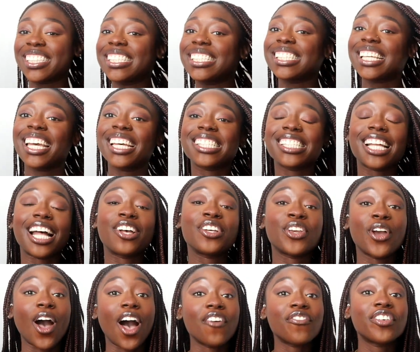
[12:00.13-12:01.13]
this hairstyle,
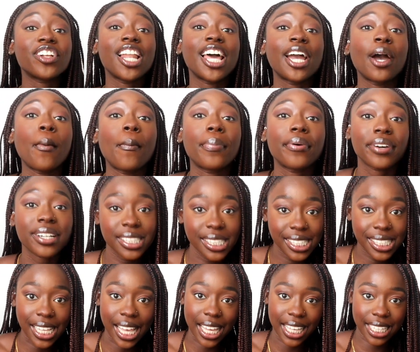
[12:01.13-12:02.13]
yo. I feel like a
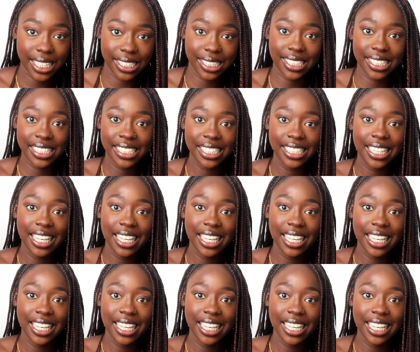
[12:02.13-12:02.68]
princess.